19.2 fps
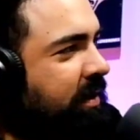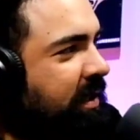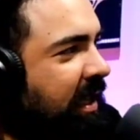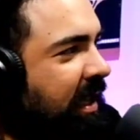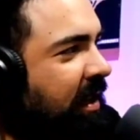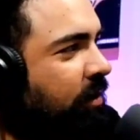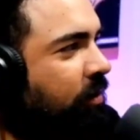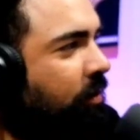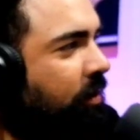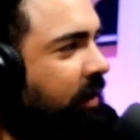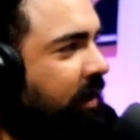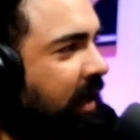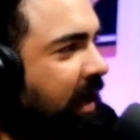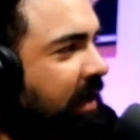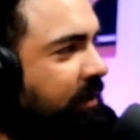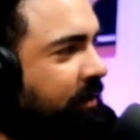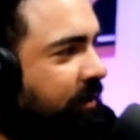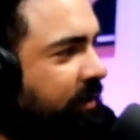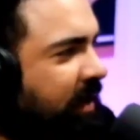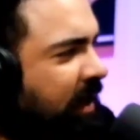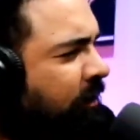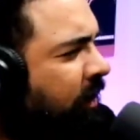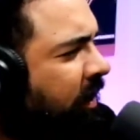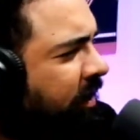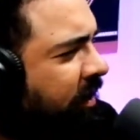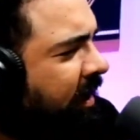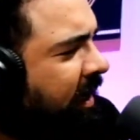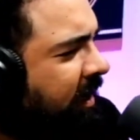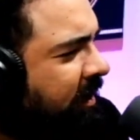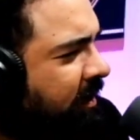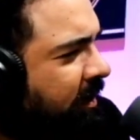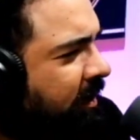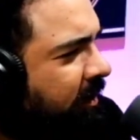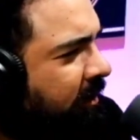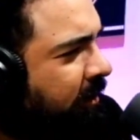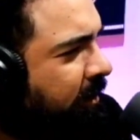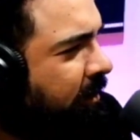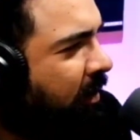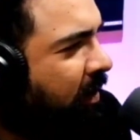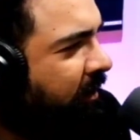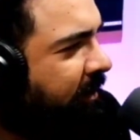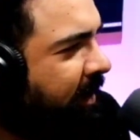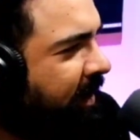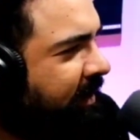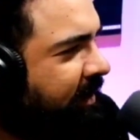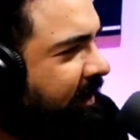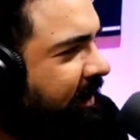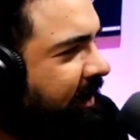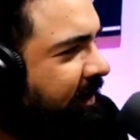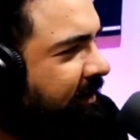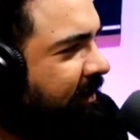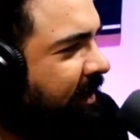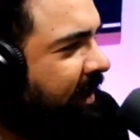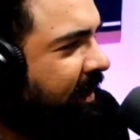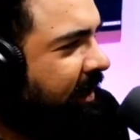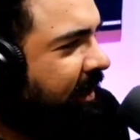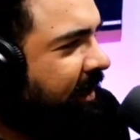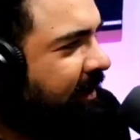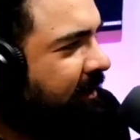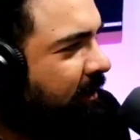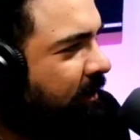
It was a lot of norteños. Okay, you guys are both Mexican, right?